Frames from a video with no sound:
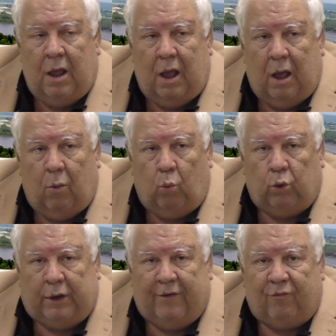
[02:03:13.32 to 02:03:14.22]
uh,
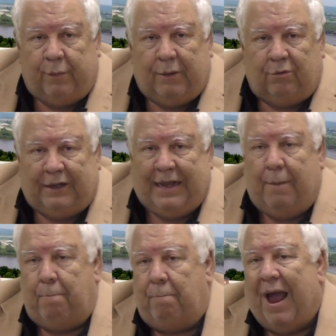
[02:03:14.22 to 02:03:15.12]
would never be able to
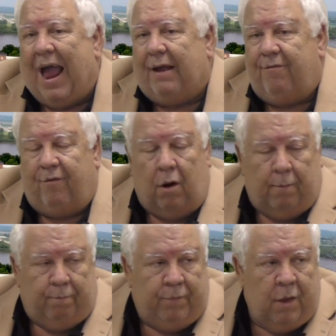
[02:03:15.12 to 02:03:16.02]
get back from.